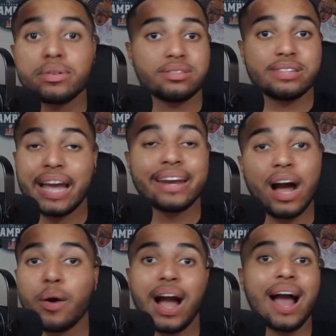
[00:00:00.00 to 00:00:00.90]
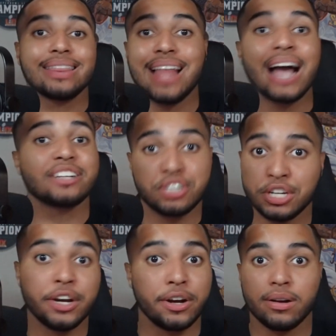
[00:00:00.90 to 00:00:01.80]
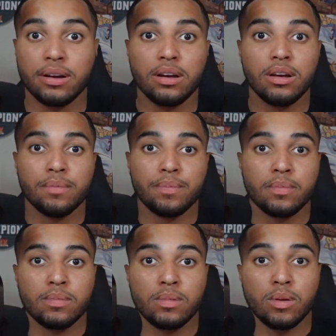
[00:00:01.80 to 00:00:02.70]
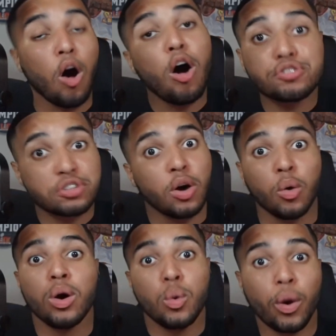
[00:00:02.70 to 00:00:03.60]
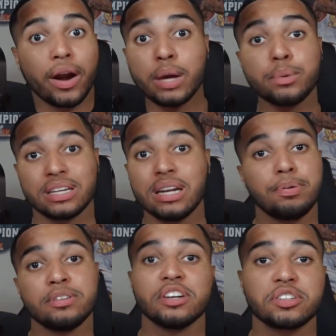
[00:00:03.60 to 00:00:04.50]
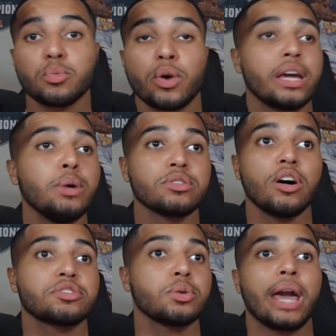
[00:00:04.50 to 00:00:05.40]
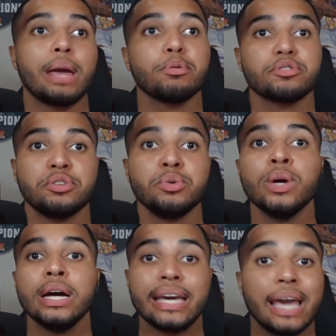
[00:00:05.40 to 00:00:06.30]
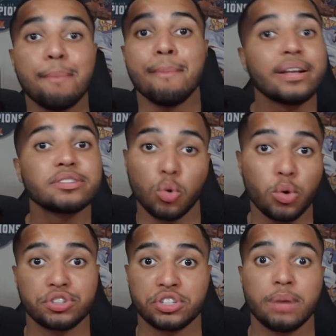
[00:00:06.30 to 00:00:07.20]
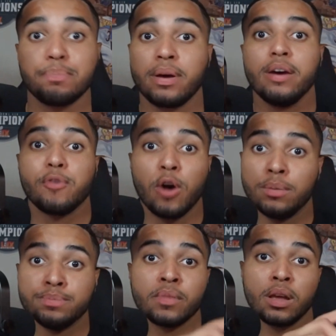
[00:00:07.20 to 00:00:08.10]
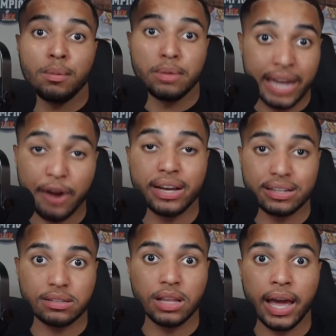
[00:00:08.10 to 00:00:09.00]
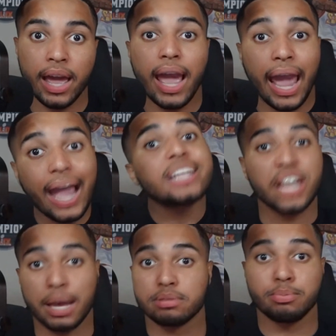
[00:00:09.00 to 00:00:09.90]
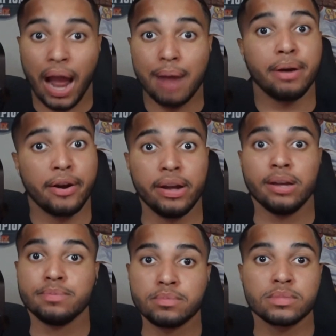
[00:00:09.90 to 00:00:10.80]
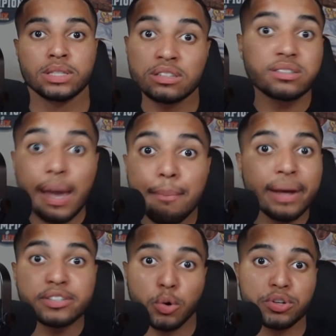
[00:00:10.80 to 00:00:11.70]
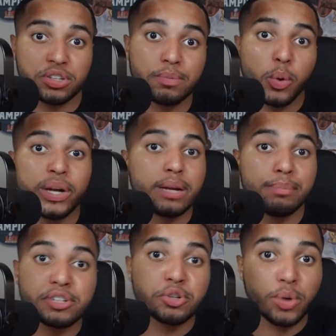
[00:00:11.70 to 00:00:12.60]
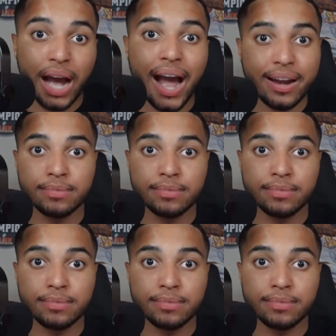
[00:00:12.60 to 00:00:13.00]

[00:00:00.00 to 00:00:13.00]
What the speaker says: standout guy last year. Also, where he was in a position where he was also able to get mentorship from Darius Slay and James Bradbury. The same mentorship Quinion Mitchell got